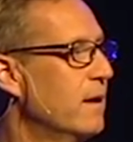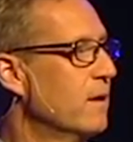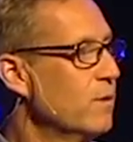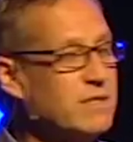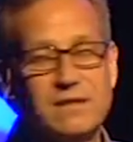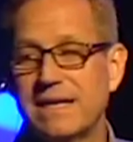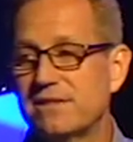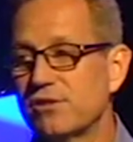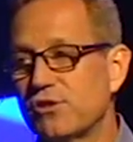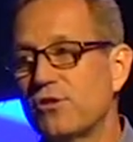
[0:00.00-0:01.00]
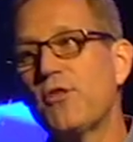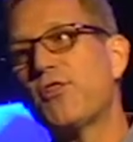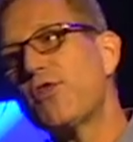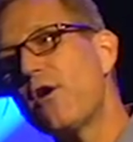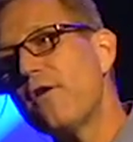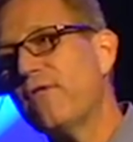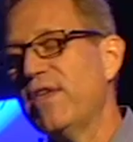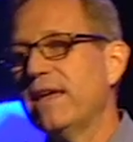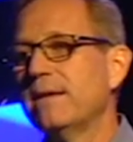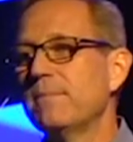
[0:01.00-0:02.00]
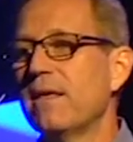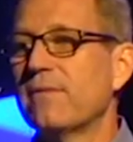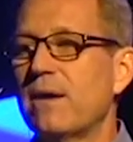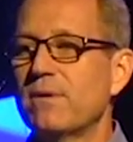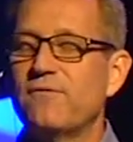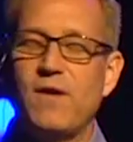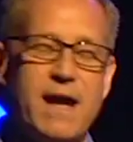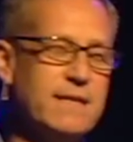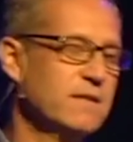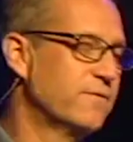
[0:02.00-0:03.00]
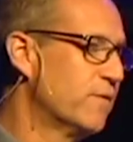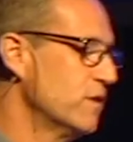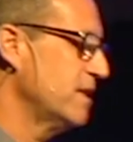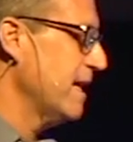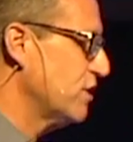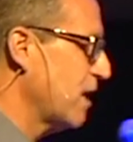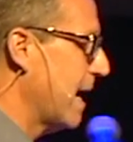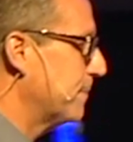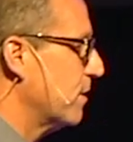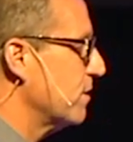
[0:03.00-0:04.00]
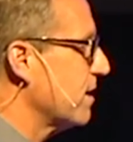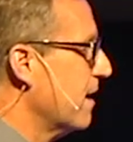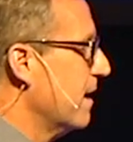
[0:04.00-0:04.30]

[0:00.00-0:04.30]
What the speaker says: Which leads us to the third theme that we find in the first 8 chapters,